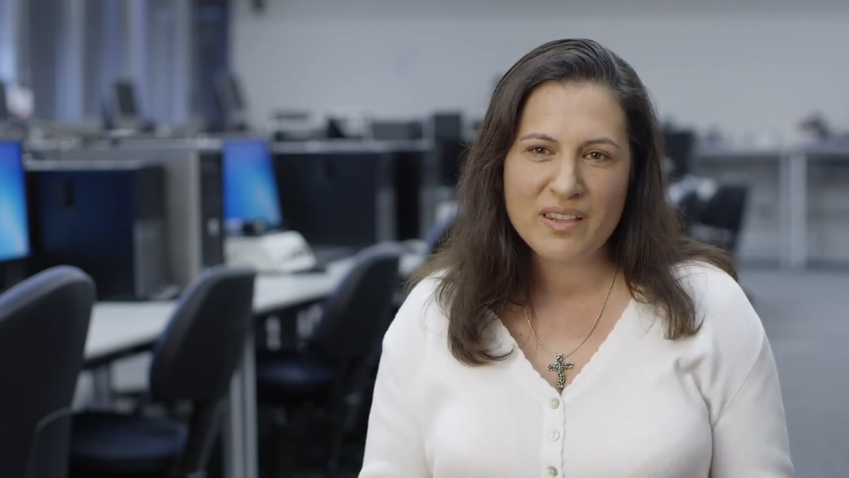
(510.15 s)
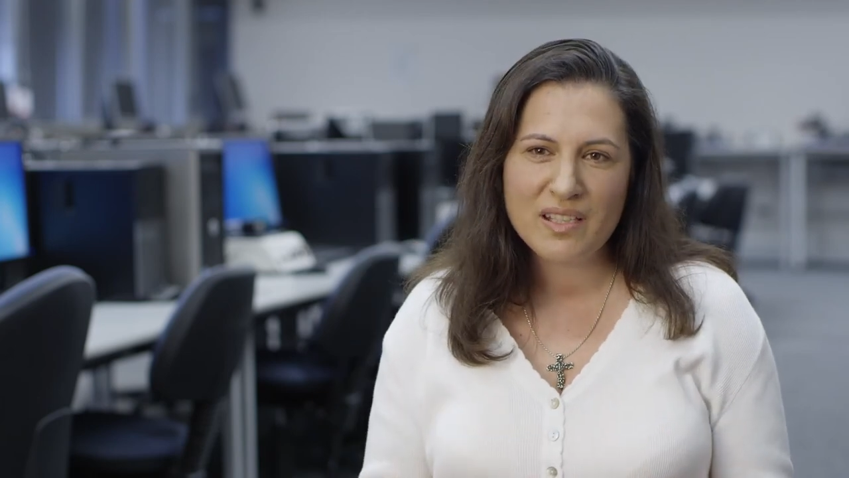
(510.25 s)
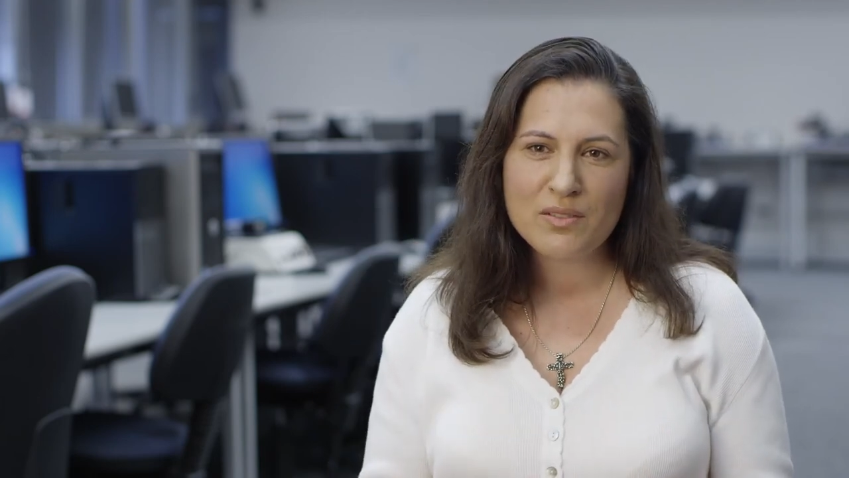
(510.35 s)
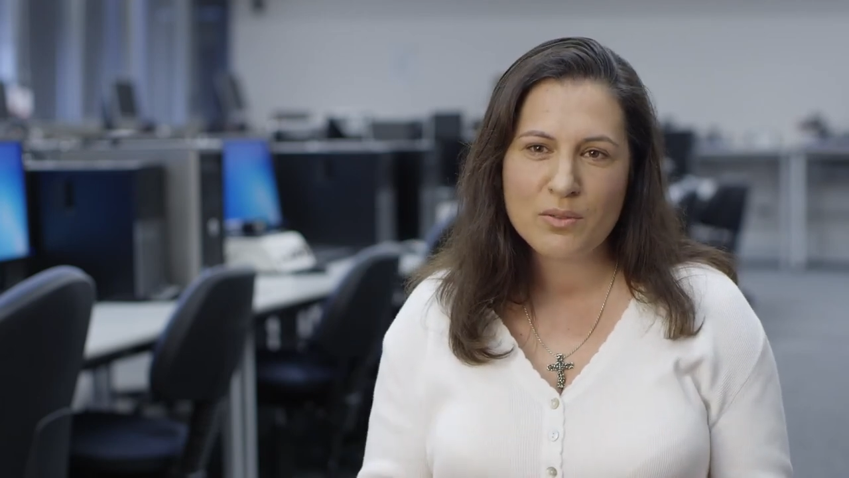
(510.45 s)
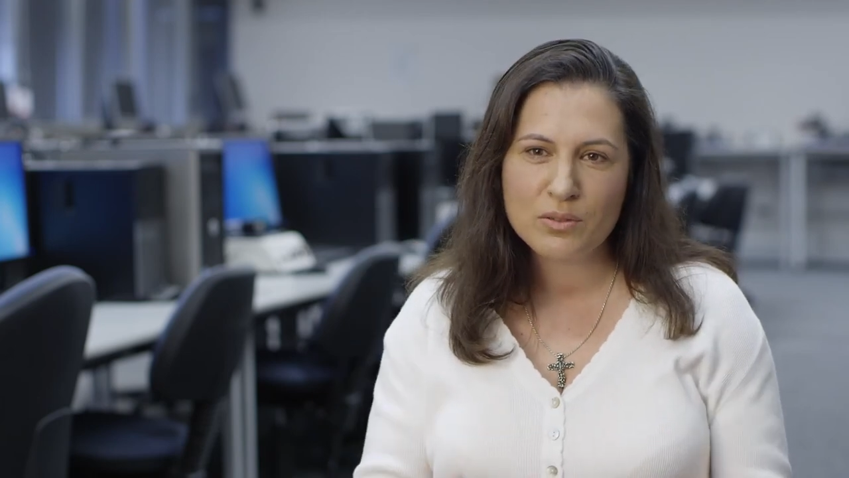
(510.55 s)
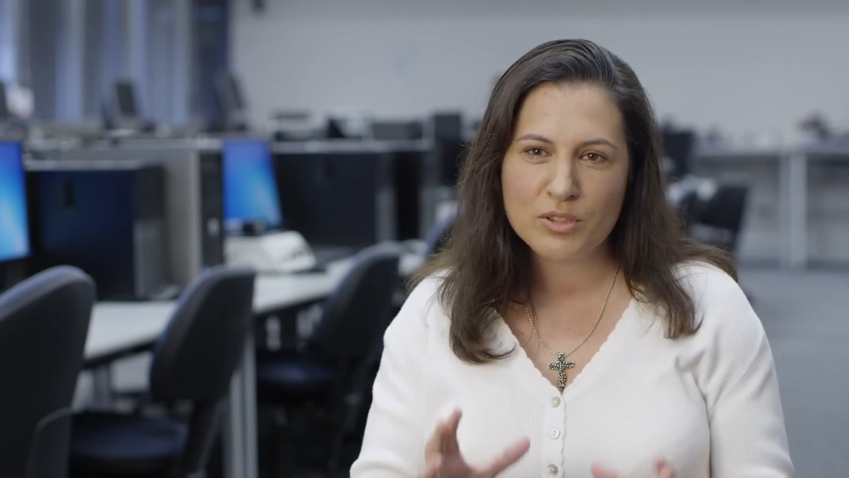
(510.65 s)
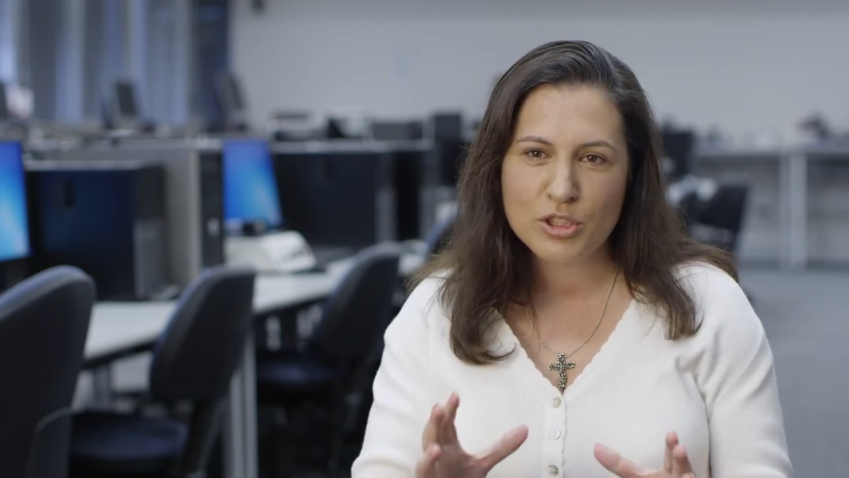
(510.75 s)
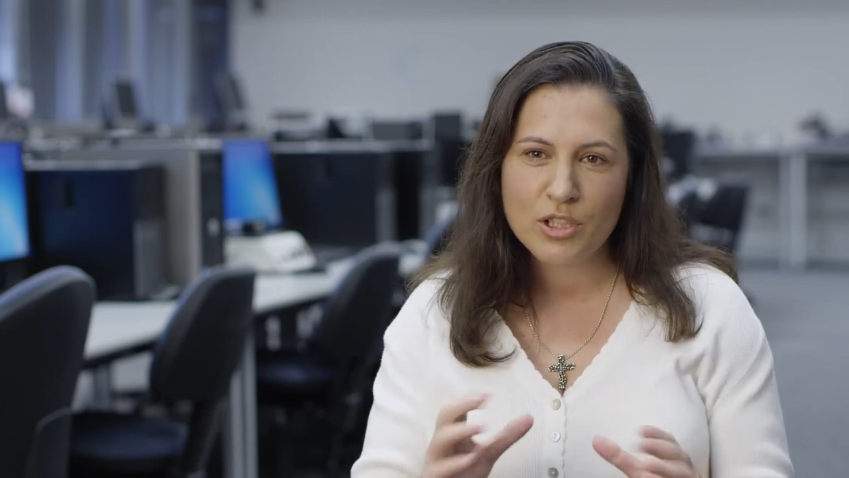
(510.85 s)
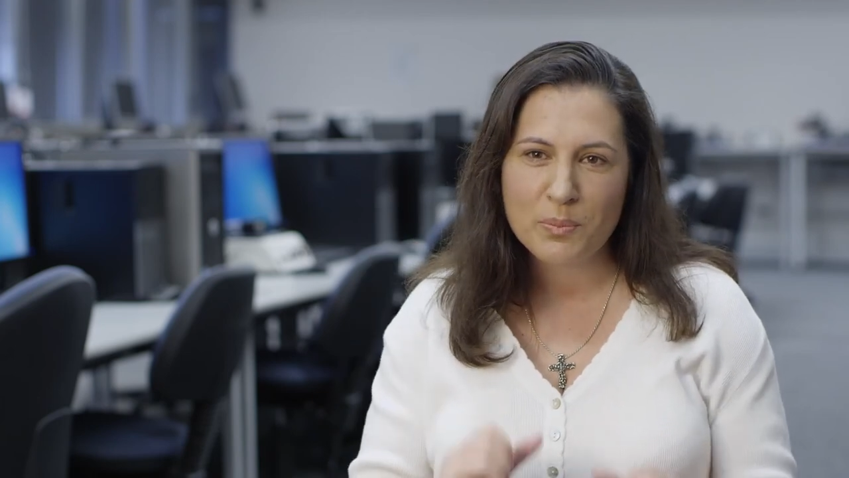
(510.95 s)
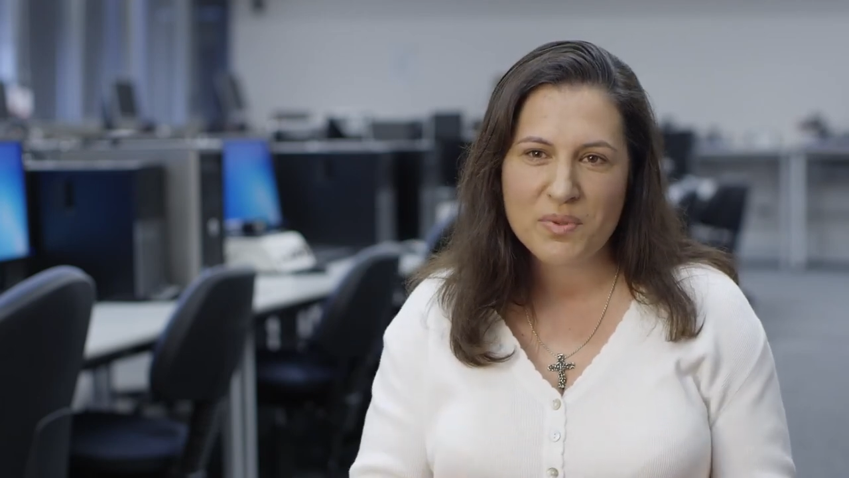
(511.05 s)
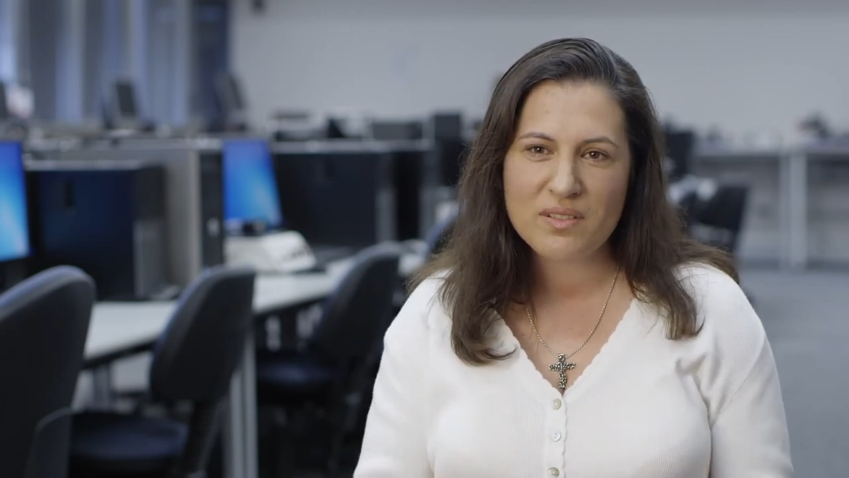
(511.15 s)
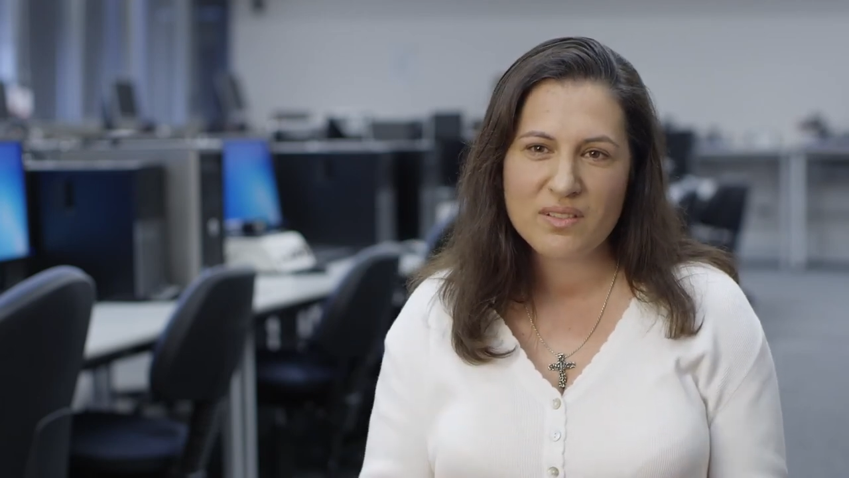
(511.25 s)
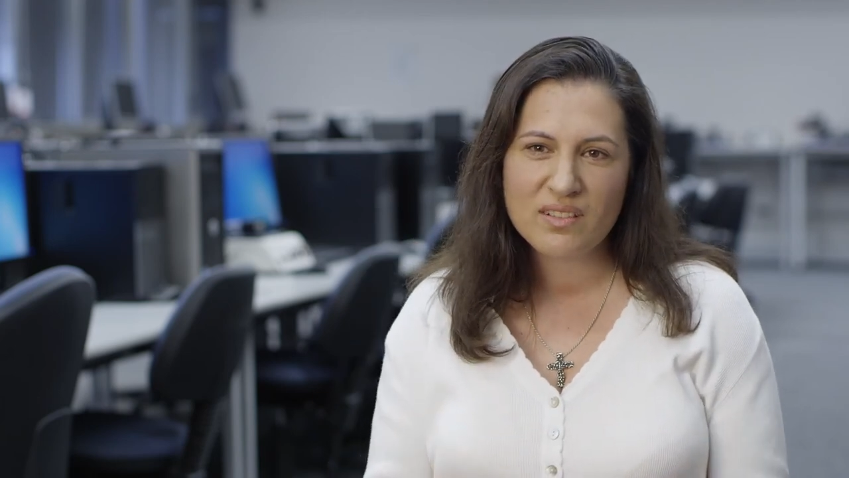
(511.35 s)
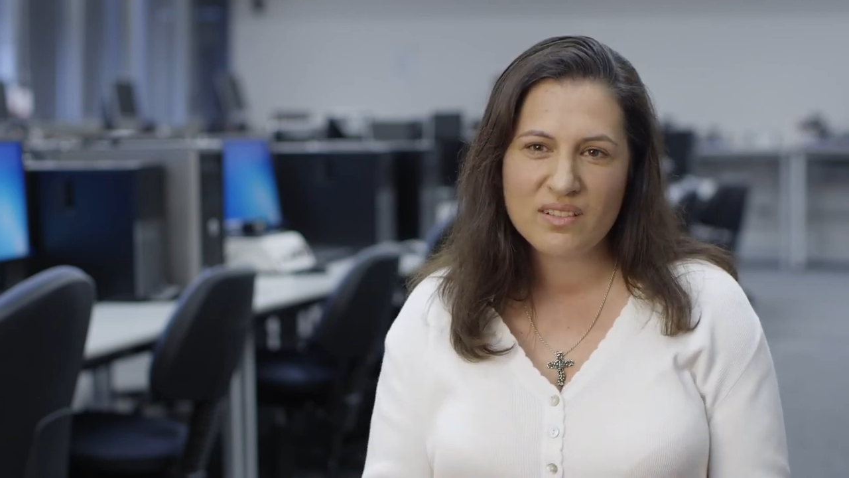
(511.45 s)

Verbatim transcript: things called shops.